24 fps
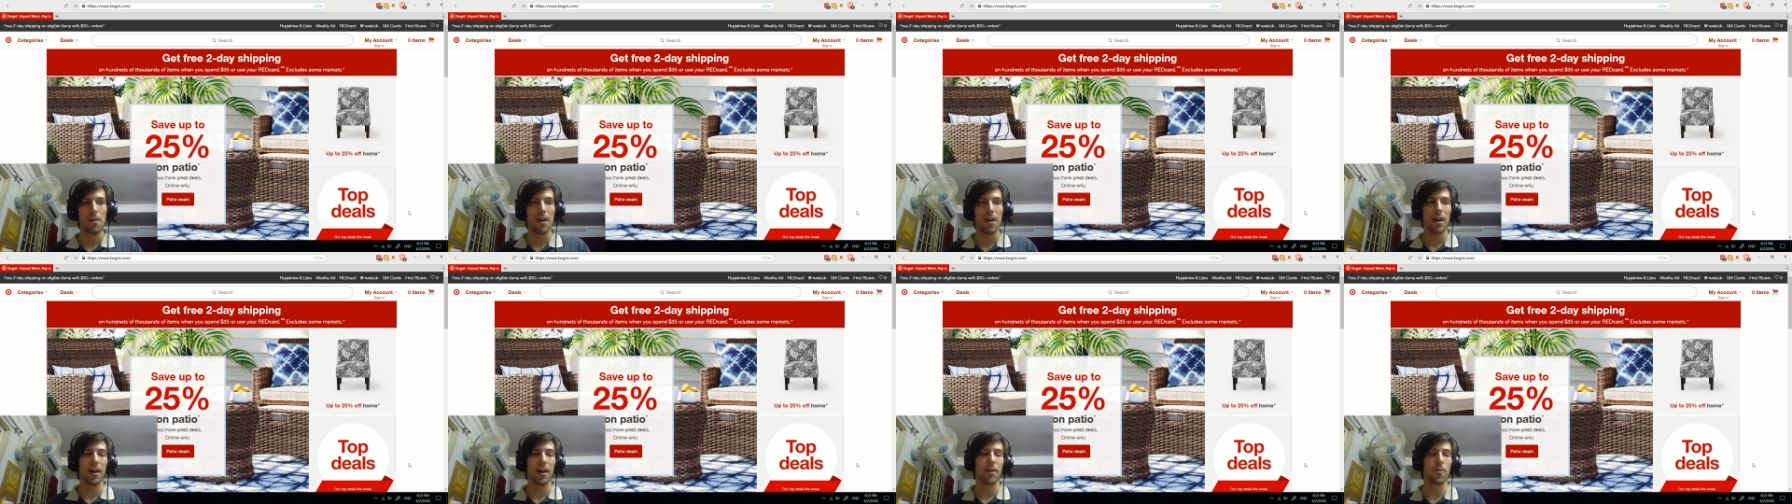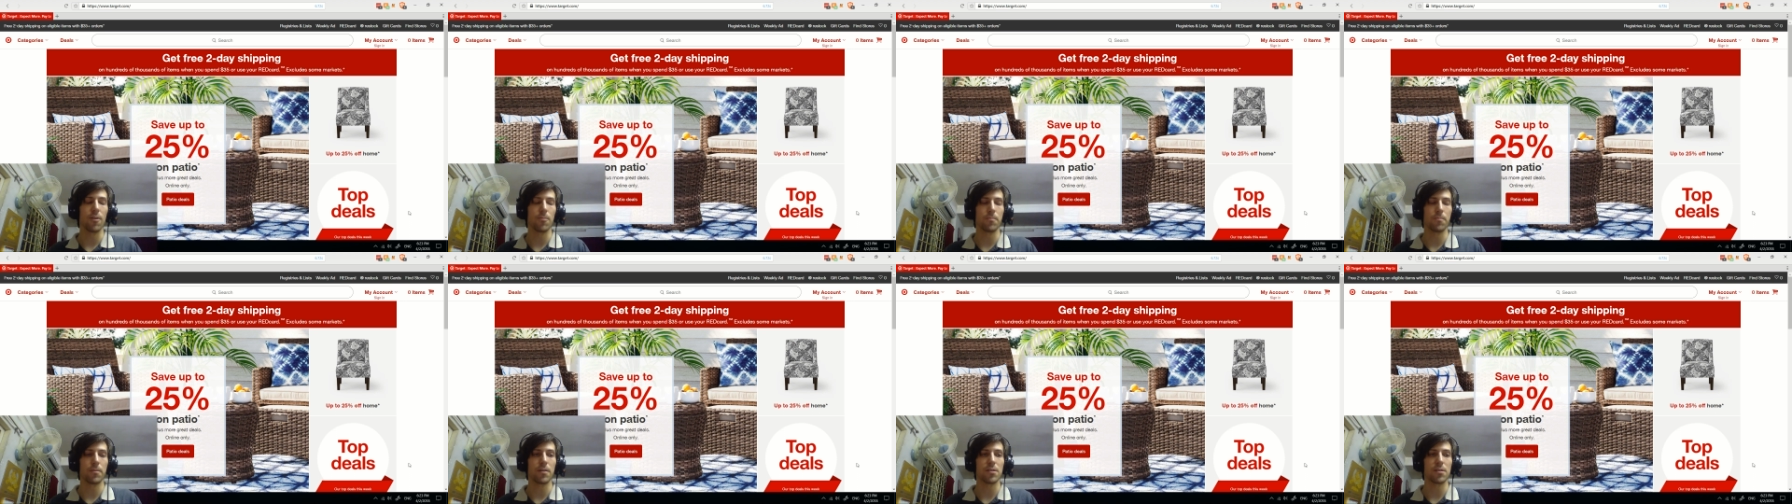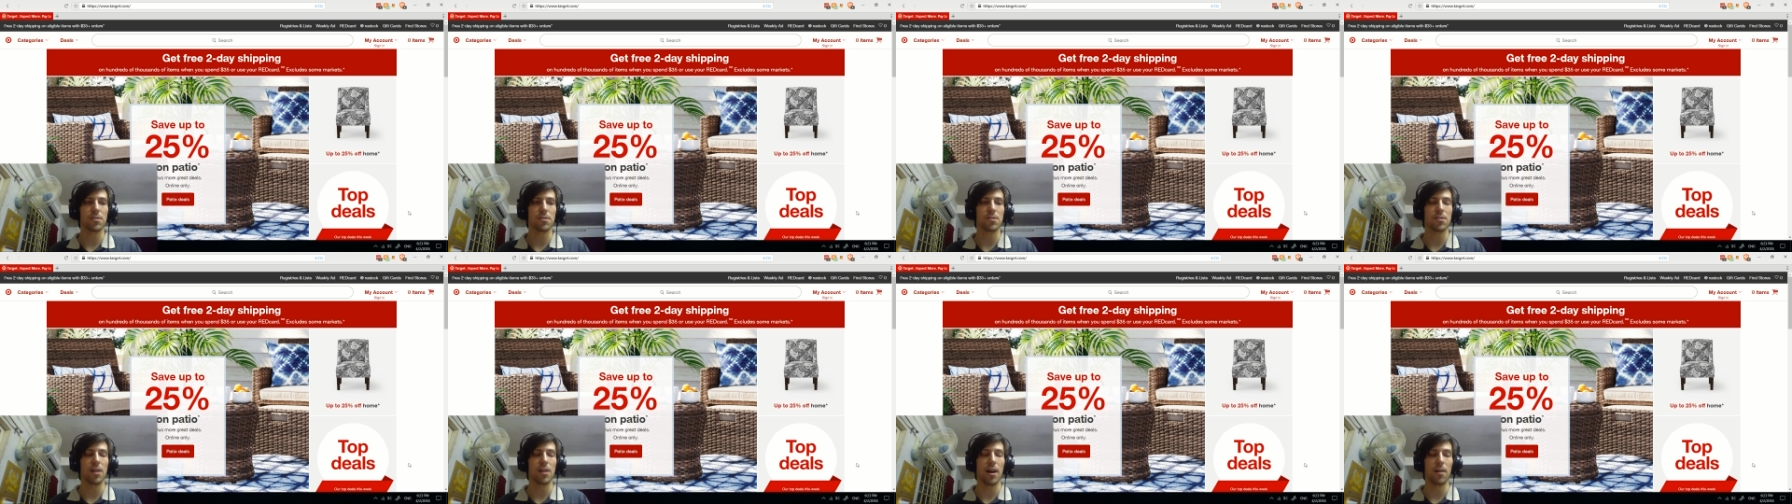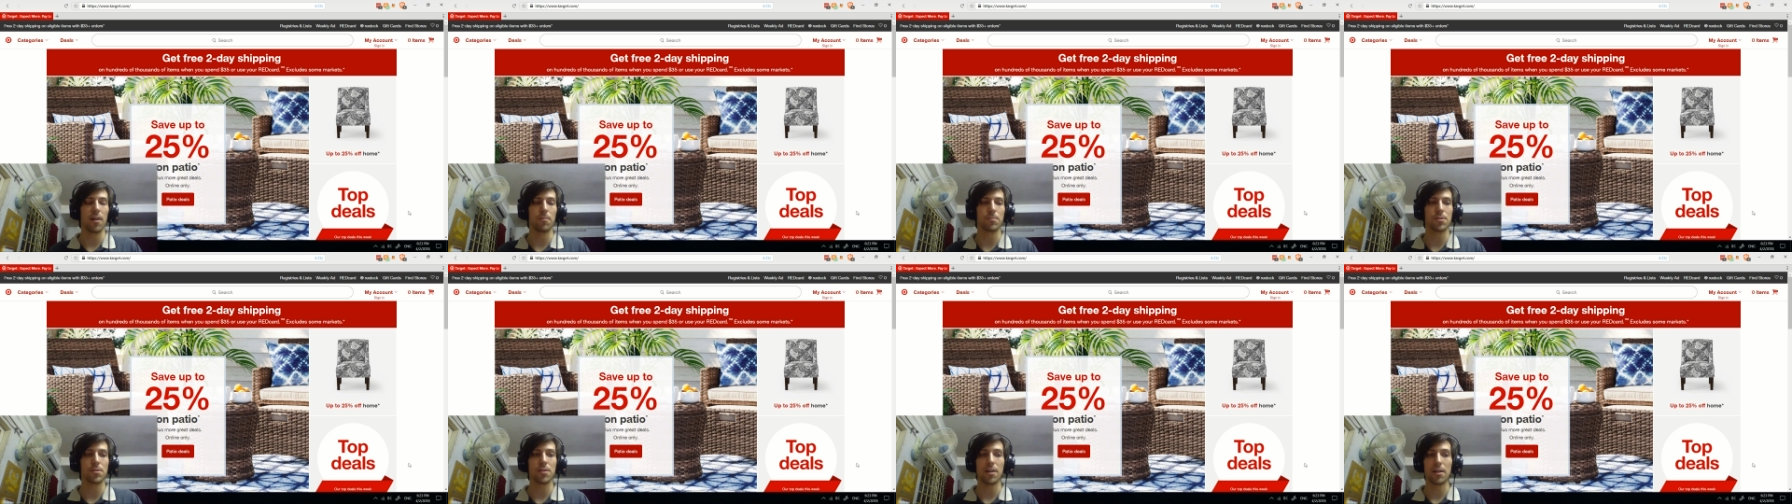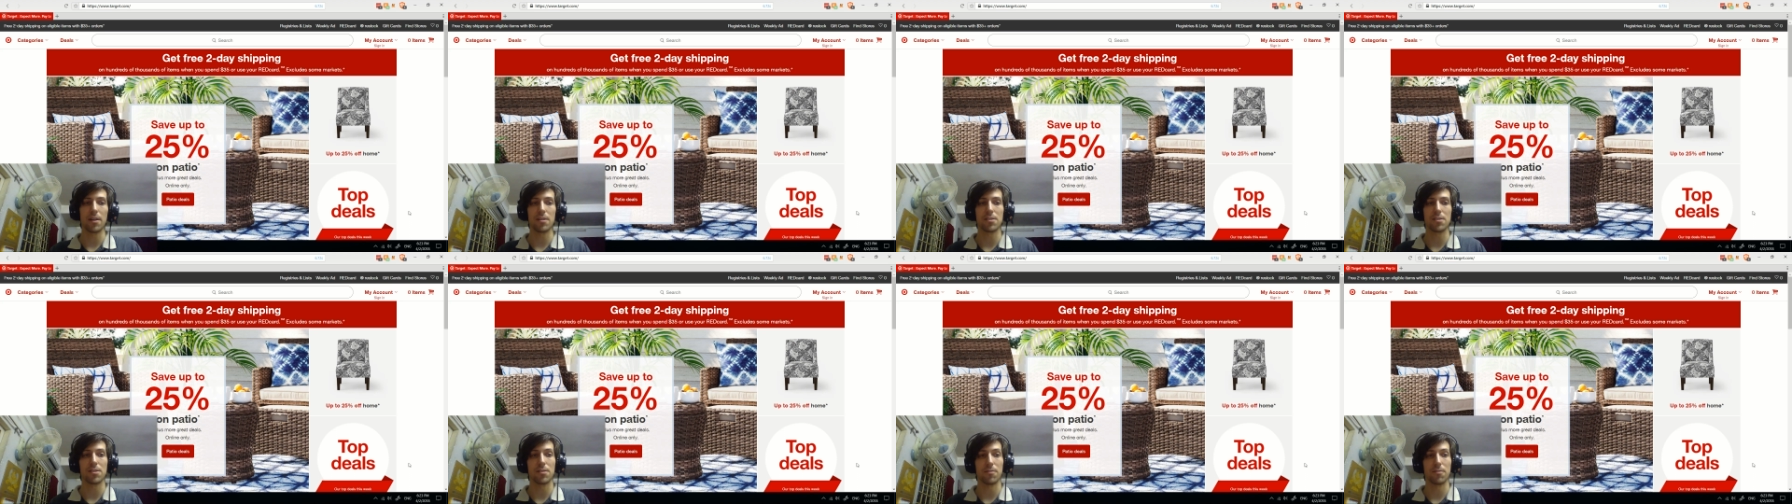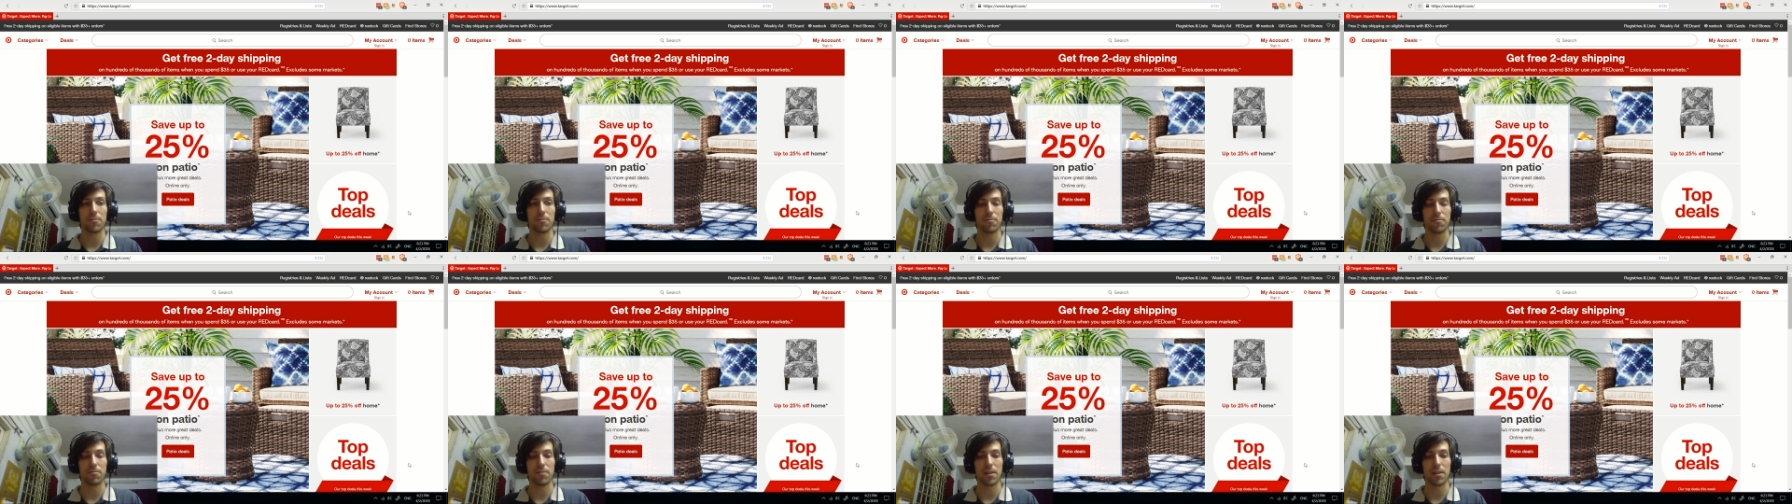I hope this helps you guys to
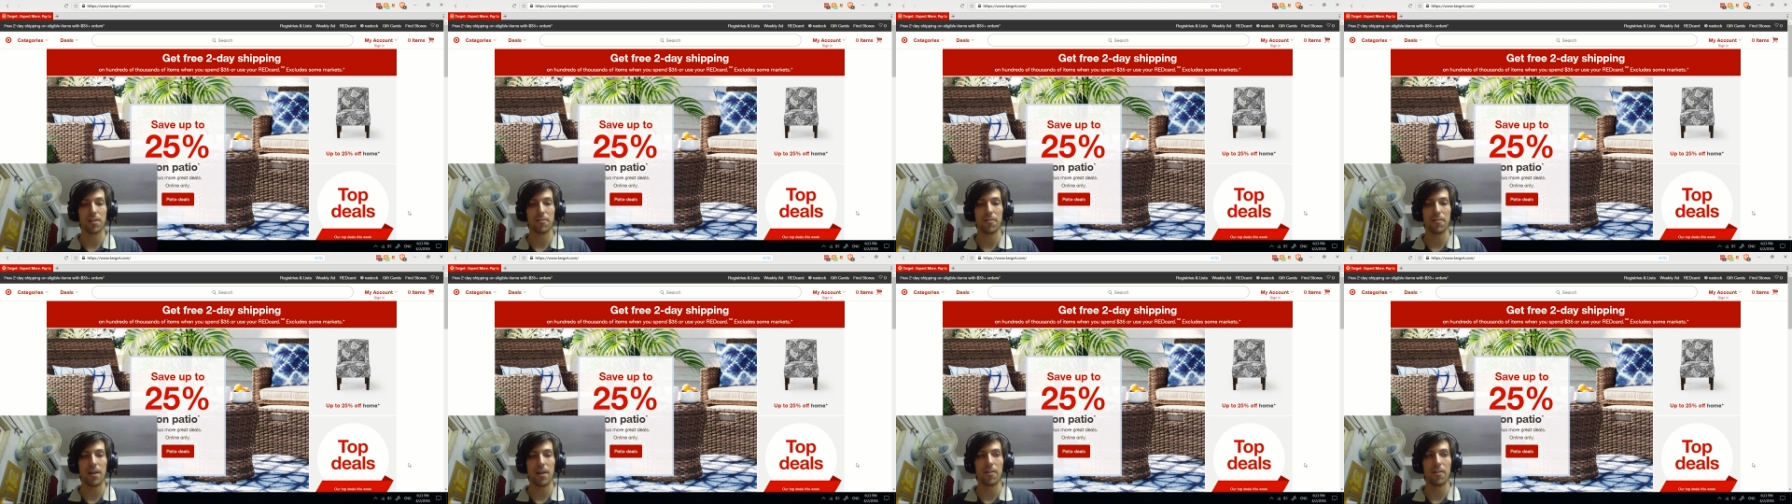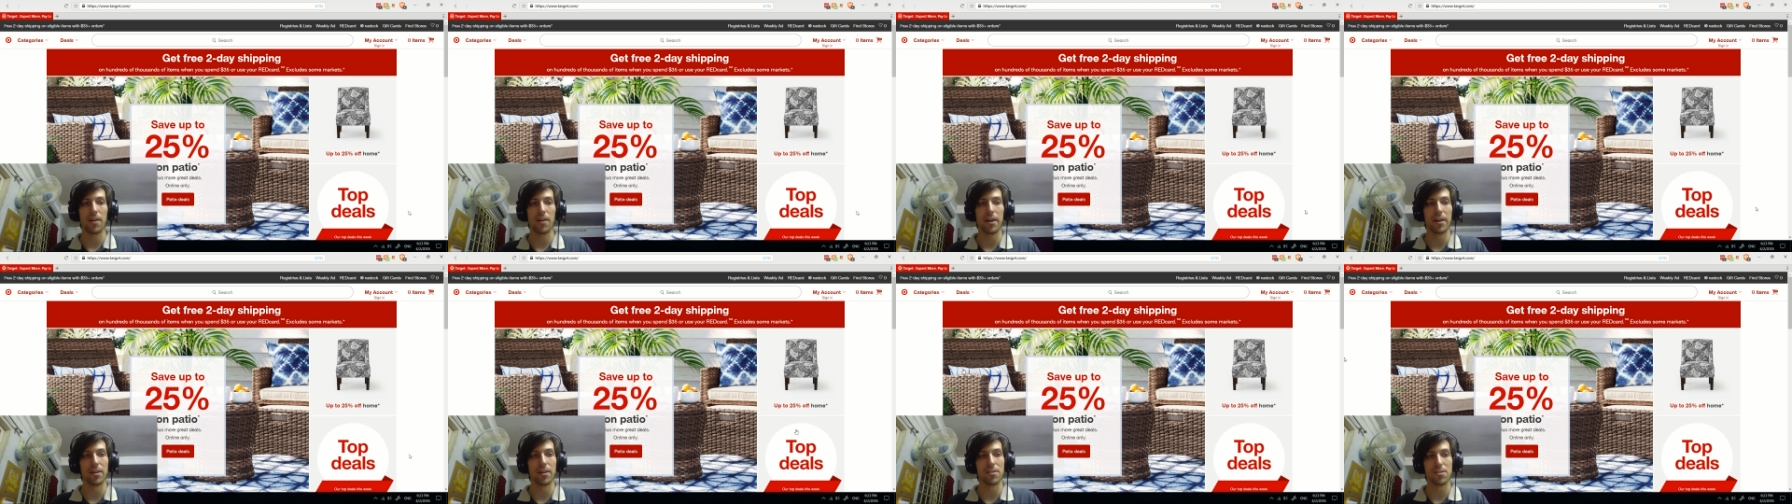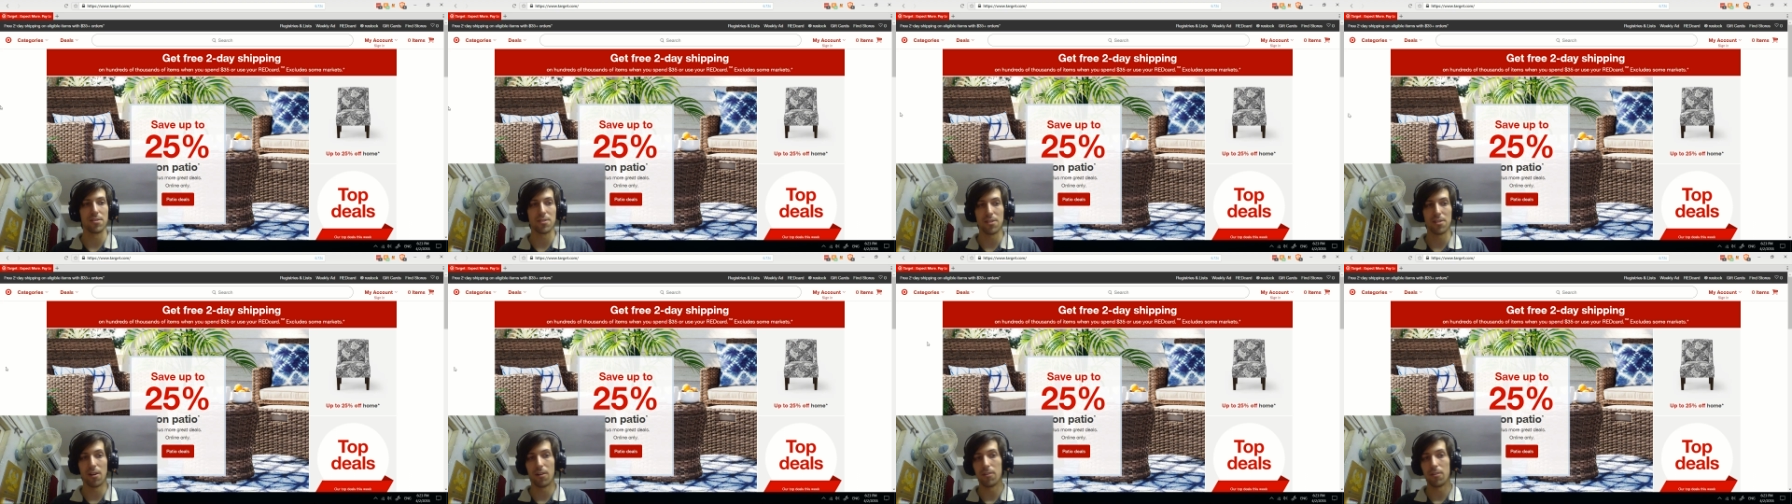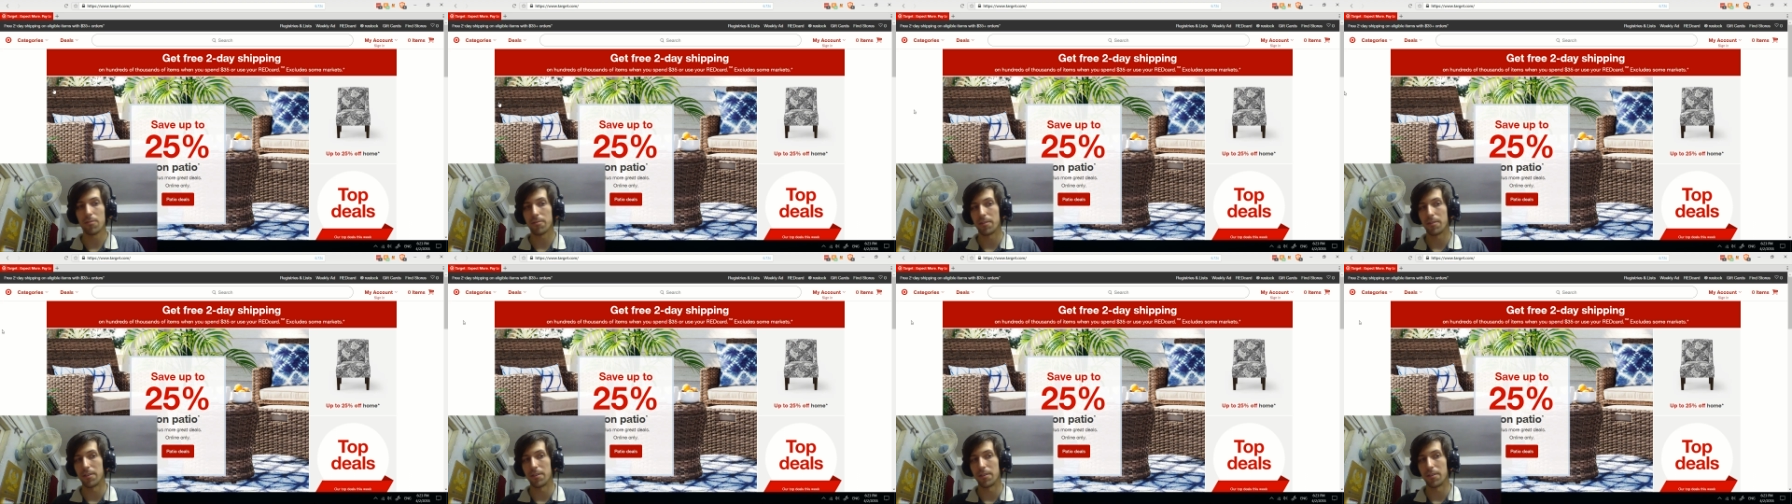figure out and solve